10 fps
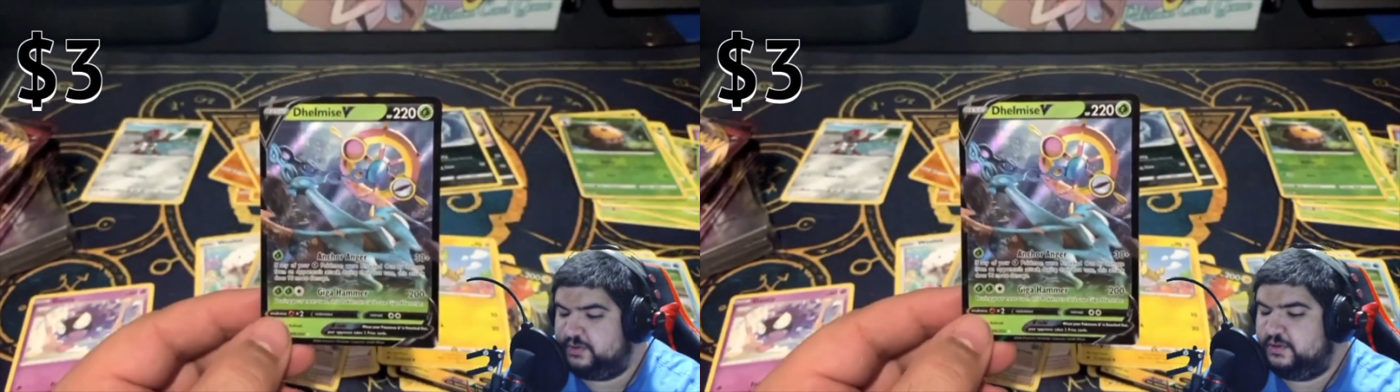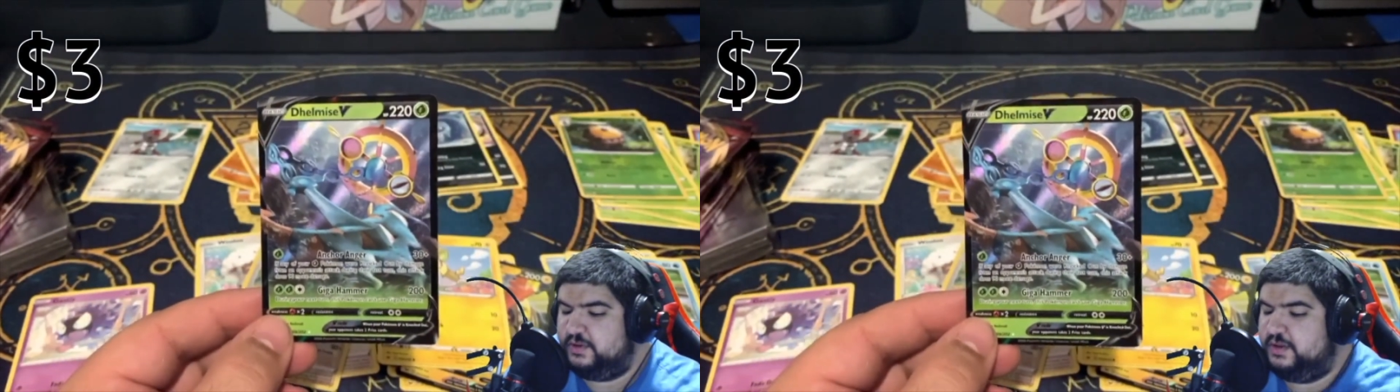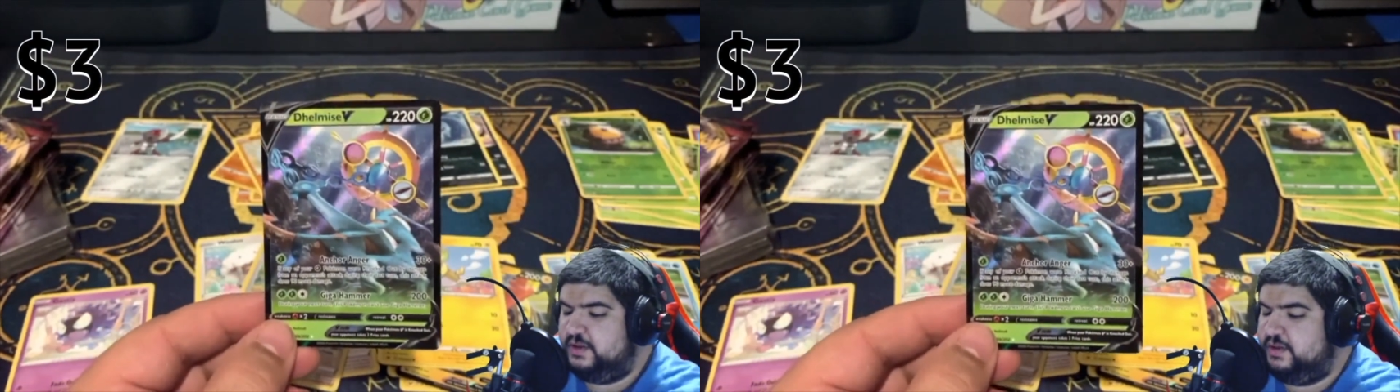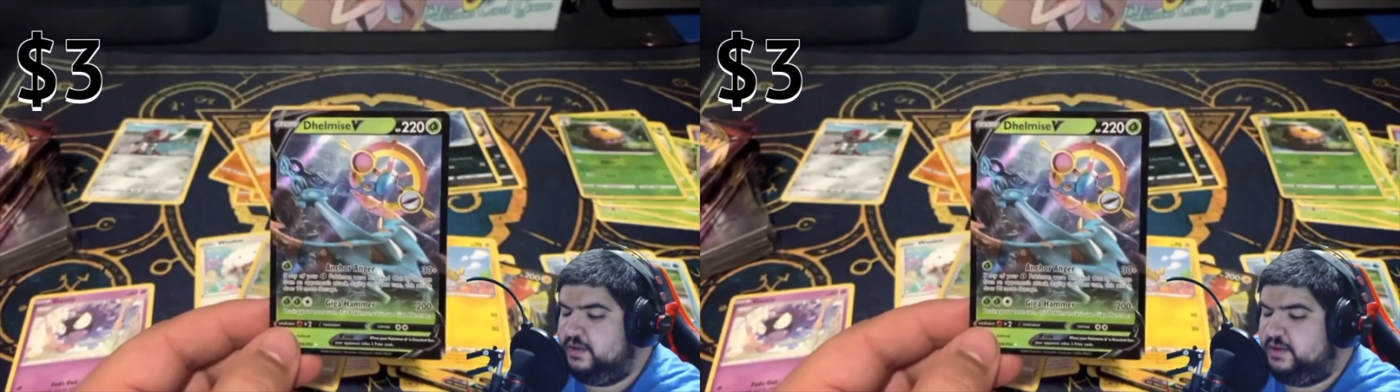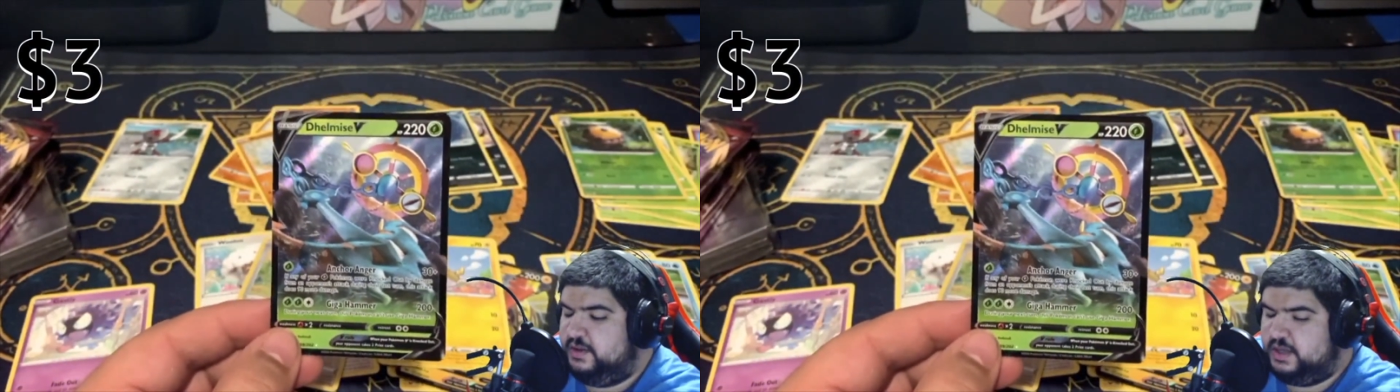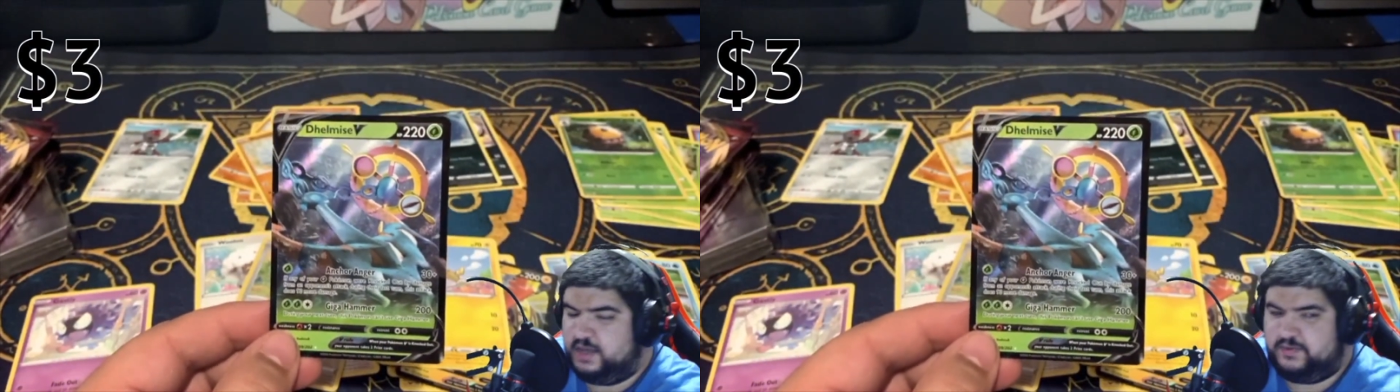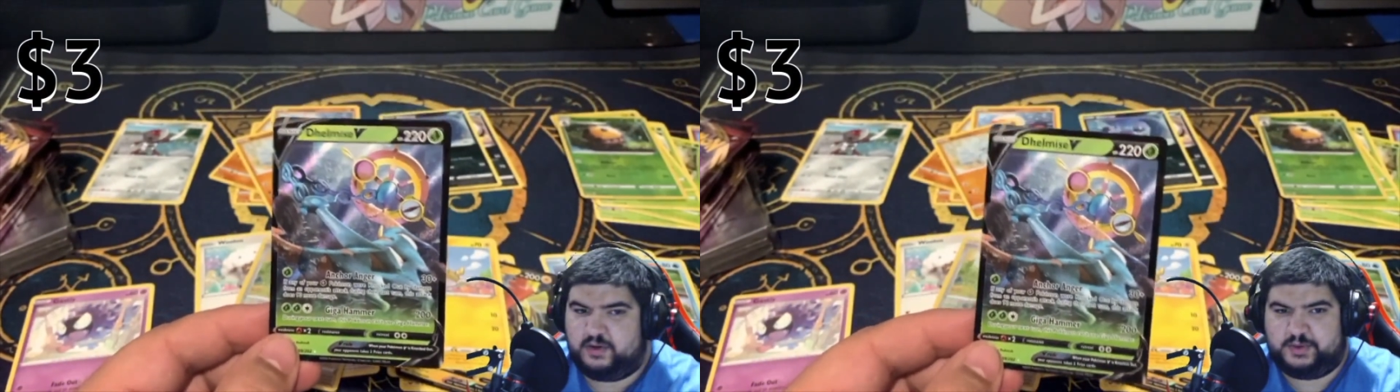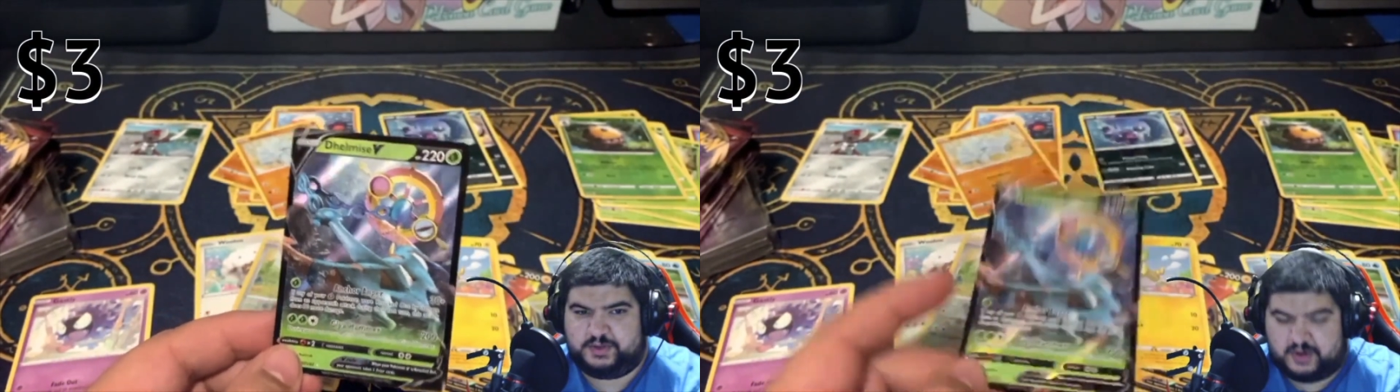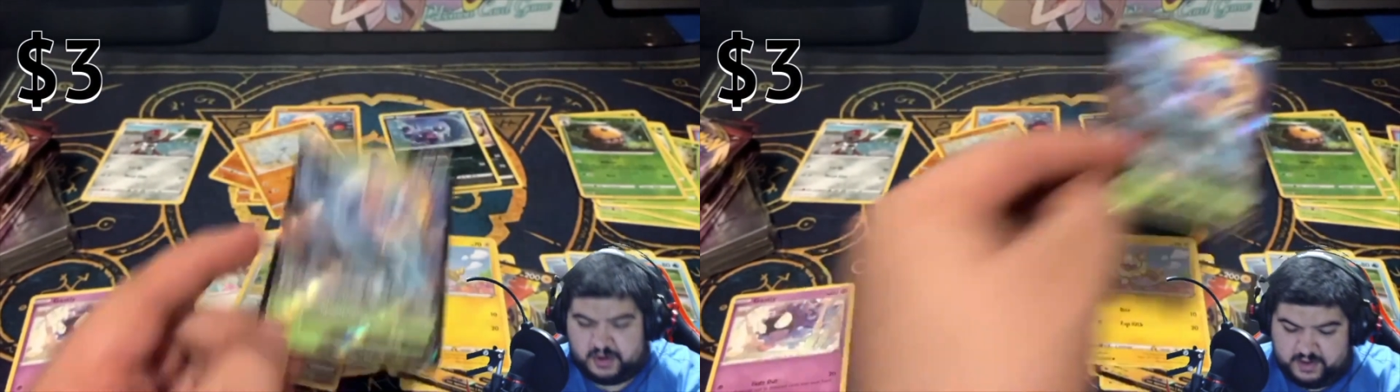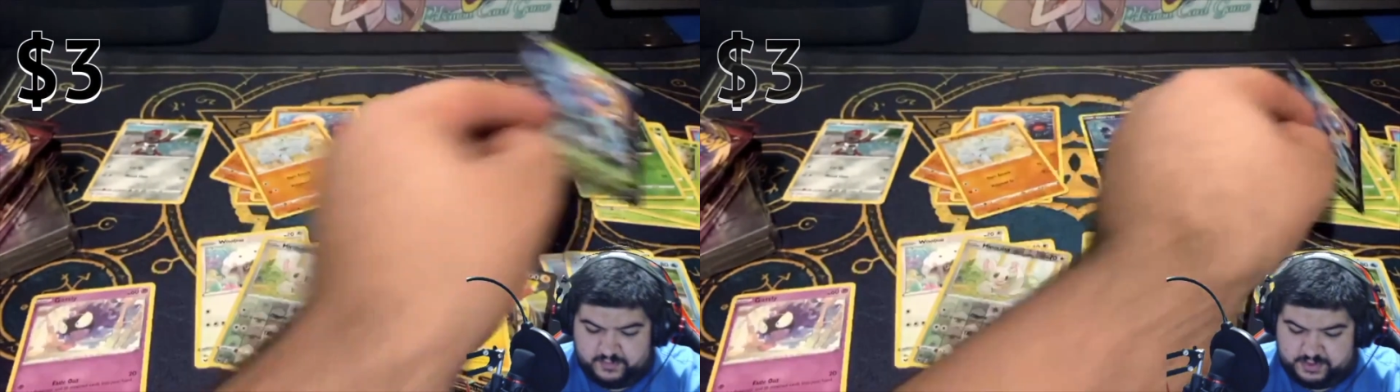Why don't we
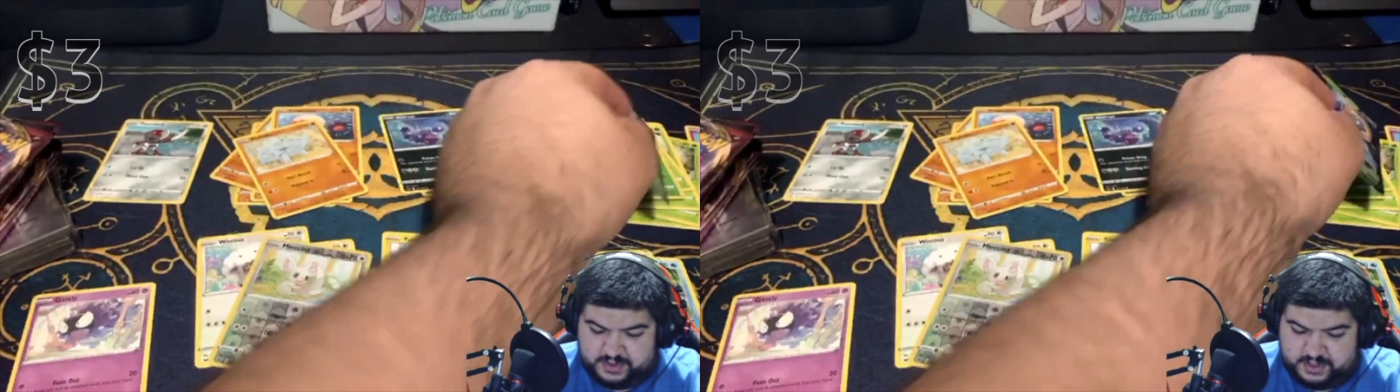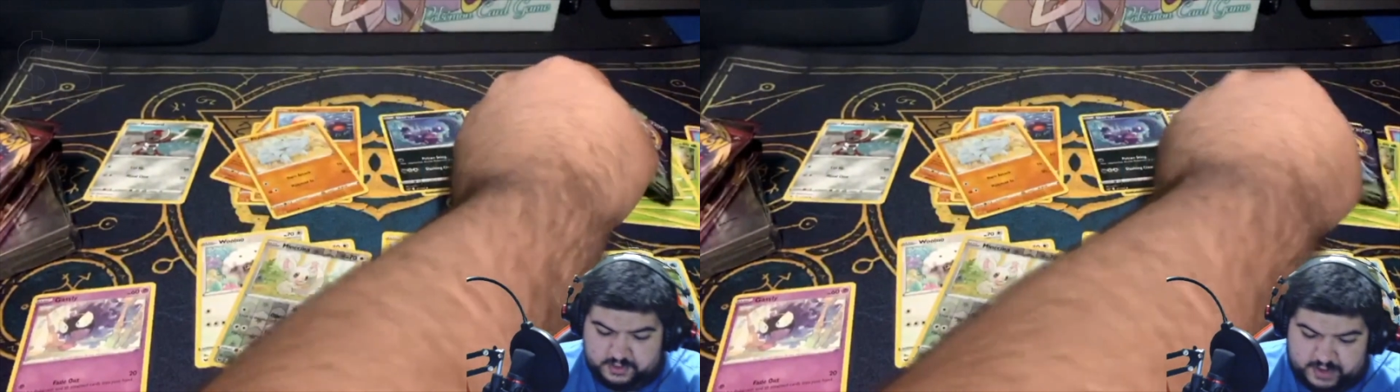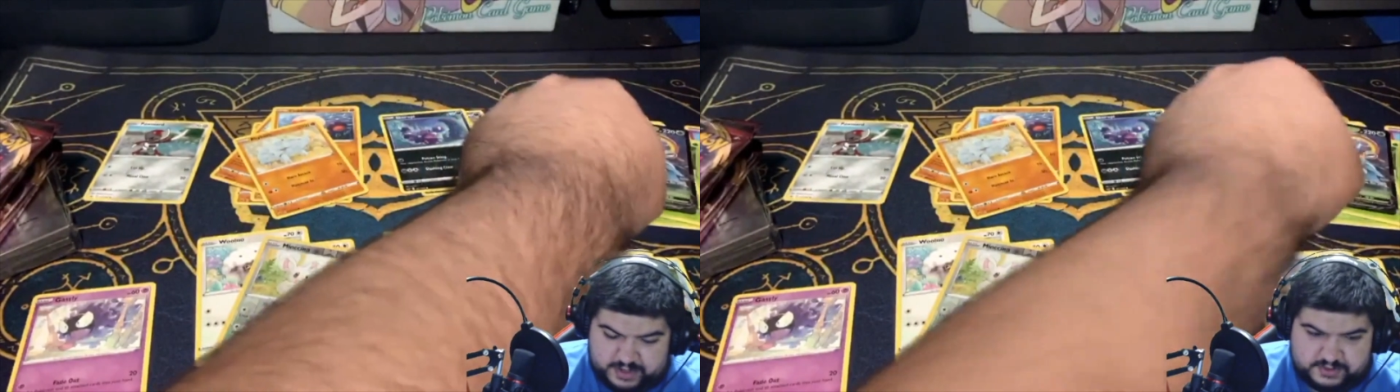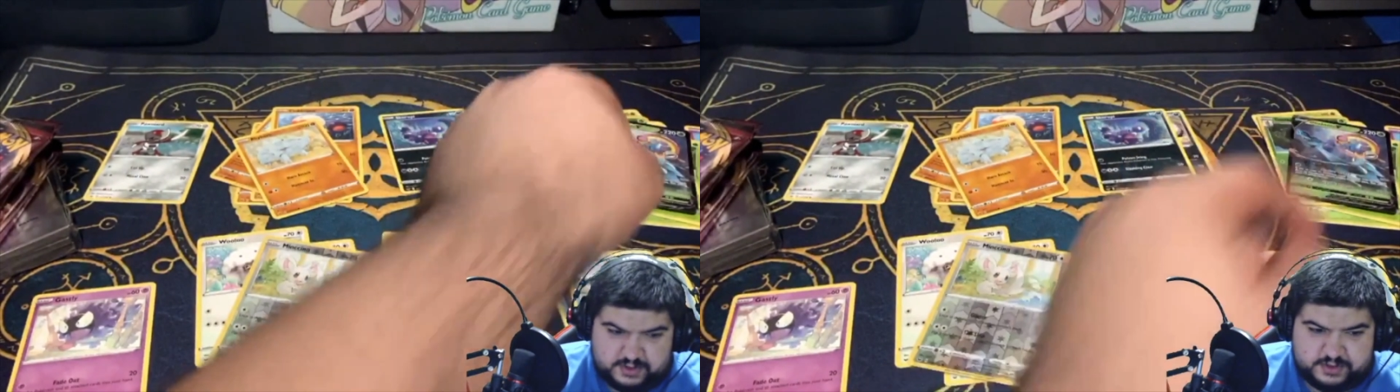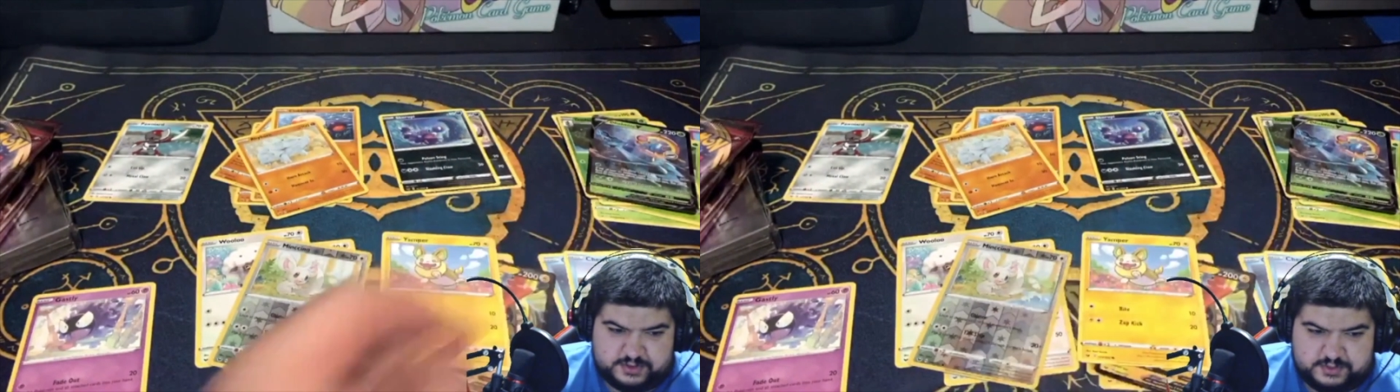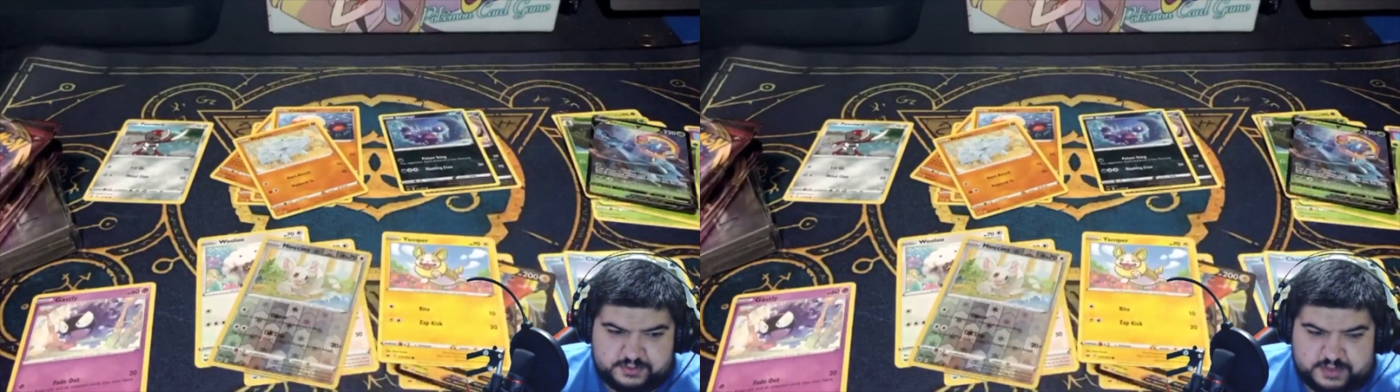started off with the grass starter too?